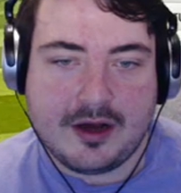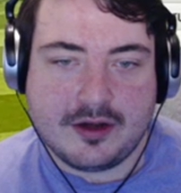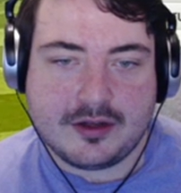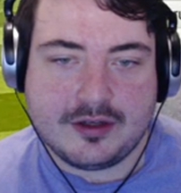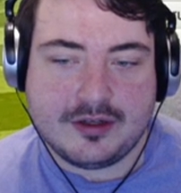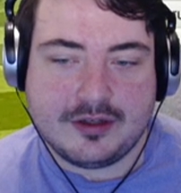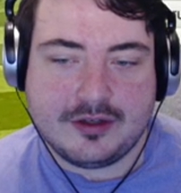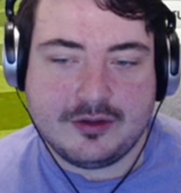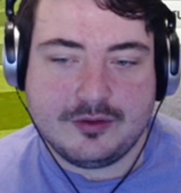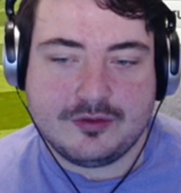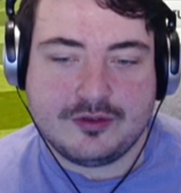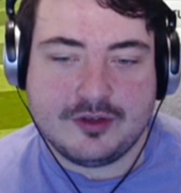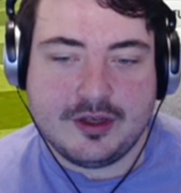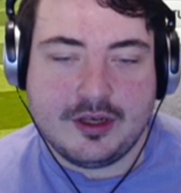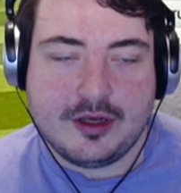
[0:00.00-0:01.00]
are going to
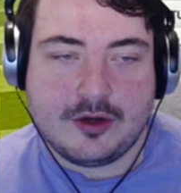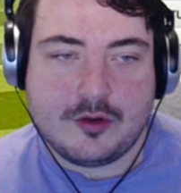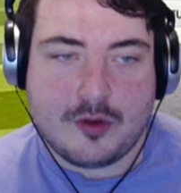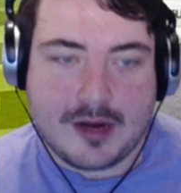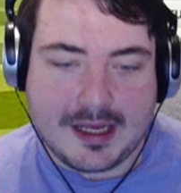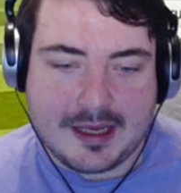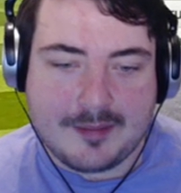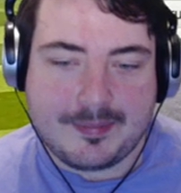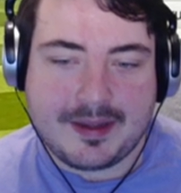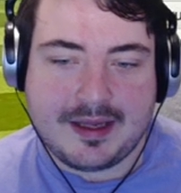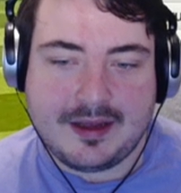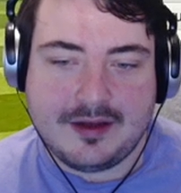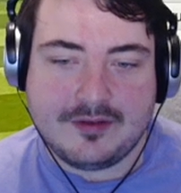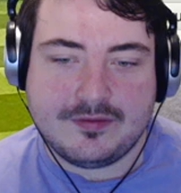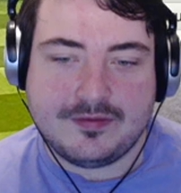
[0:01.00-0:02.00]
lose quite a
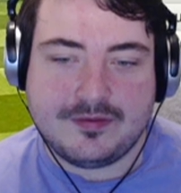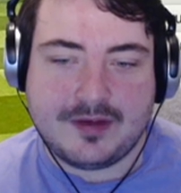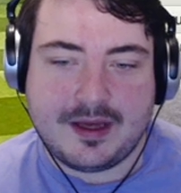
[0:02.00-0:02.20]
bit of